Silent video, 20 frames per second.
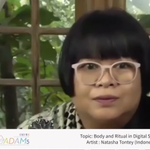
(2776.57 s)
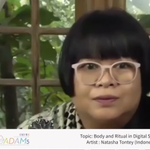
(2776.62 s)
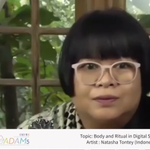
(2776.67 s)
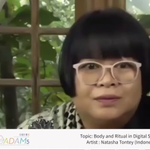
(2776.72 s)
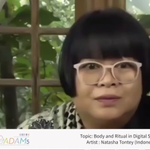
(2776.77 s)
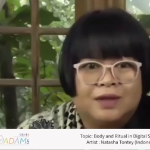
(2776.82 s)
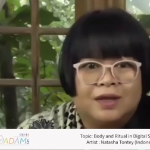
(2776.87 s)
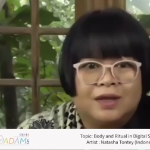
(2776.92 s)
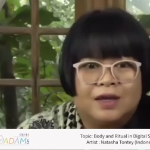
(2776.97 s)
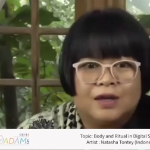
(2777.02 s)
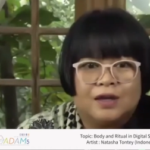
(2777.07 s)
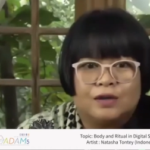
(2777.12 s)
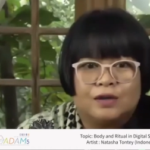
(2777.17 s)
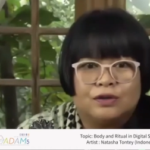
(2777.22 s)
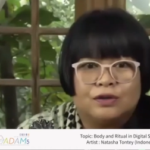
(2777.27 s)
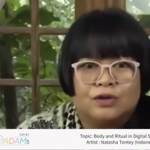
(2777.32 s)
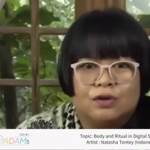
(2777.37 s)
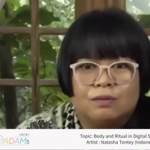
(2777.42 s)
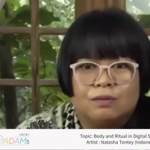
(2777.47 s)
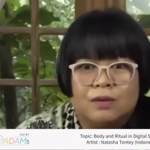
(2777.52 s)
so
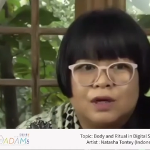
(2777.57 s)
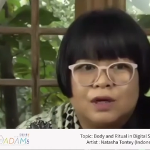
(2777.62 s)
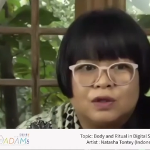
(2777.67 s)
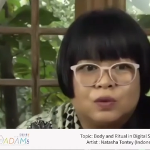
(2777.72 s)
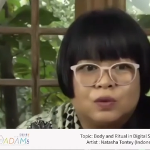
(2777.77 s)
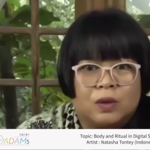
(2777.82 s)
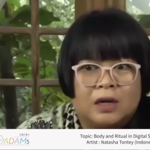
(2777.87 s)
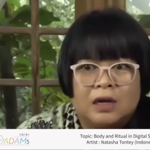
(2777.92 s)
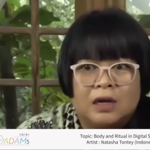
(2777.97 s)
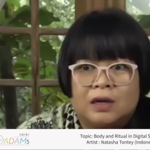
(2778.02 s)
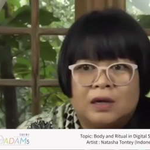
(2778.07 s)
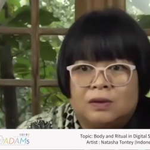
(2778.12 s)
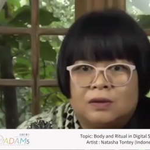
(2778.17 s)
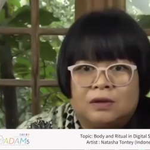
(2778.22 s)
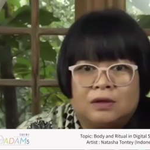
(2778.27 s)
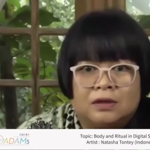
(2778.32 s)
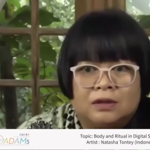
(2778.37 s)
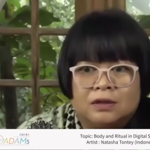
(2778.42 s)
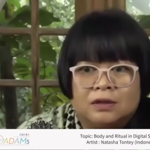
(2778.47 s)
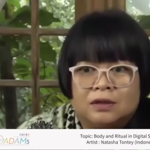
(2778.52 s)
much. Wow.
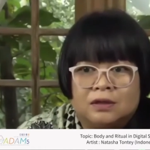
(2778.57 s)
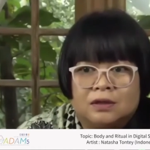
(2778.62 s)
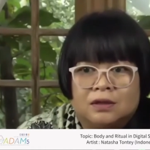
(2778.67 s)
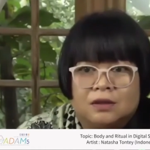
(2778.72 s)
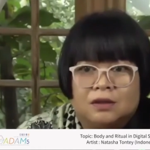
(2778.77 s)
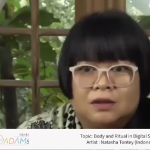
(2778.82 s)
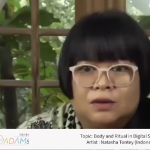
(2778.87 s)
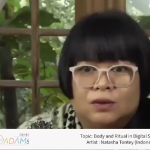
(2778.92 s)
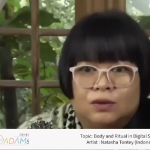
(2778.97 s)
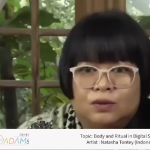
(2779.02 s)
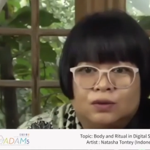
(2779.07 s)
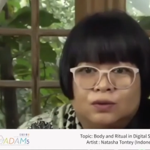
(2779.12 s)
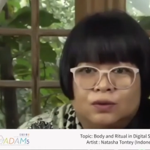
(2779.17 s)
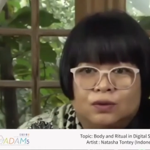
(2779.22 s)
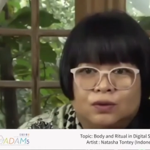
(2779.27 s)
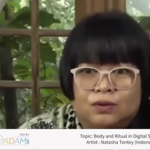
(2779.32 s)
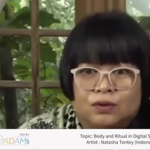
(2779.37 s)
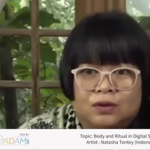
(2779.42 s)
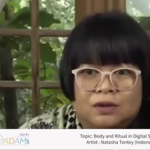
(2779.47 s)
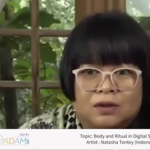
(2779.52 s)

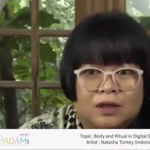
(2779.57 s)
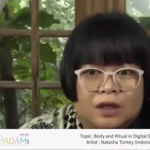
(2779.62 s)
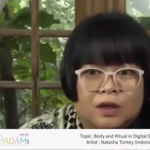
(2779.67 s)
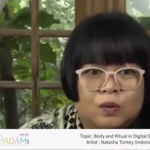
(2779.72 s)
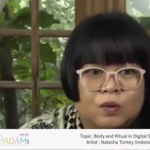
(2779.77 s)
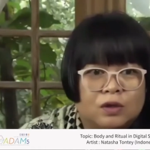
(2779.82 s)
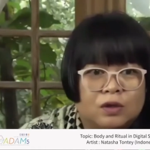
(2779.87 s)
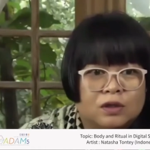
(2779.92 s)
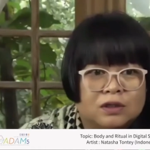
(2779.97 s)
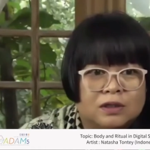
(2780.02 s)
Ooh, that was